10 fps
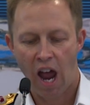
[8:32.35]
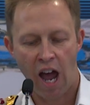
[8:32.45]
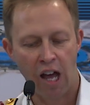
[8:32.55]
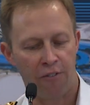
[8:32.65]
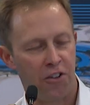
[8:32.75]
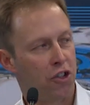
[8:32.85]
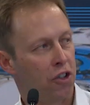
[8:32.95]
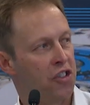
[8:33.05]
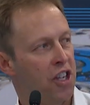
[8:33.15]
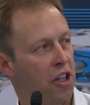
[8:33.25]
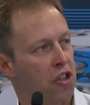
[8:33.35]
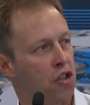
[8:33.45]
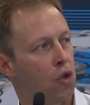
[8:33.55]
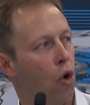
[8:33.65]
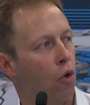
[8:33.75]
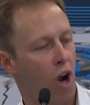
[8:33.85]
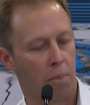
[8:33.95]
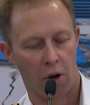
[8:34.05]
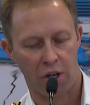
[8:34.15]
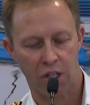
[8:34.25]
artificial intelligence or
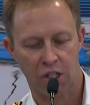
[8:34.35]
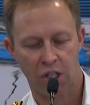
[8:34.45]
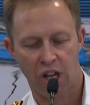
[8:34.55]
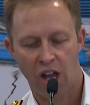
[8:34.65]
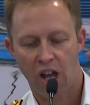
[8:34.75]
robotics.